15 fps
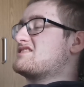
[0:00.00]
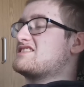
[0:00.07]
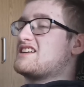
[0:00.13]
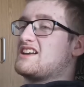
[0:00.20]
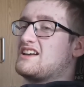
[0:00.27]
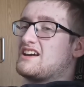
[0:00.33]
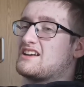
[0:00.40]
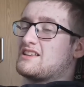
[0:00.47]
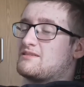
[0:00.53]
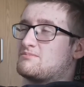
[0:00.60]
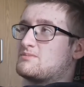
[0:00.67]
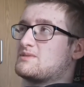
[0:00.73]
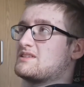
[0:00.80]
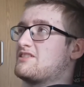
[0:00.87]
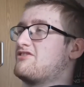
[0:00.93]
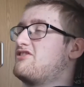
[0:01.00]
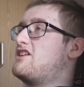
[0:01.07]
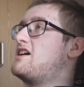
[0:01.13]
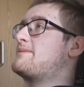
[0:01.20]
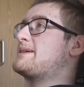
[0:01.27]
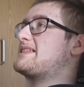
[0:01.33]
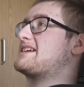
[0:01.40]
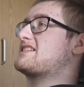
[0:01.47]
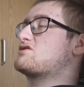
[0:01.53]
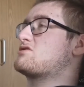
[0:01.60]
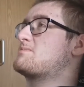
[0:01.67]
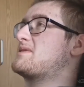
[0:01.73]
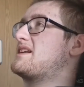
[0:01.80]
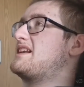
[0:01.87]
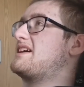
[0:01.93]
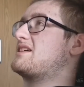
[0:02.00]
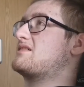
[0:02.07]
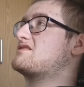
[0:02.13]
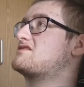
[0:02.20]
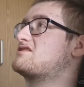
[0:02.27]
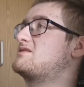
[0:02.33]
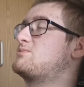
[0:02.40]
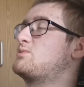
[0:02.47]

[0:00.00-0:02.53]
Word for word: see, I like the form. I think this would be like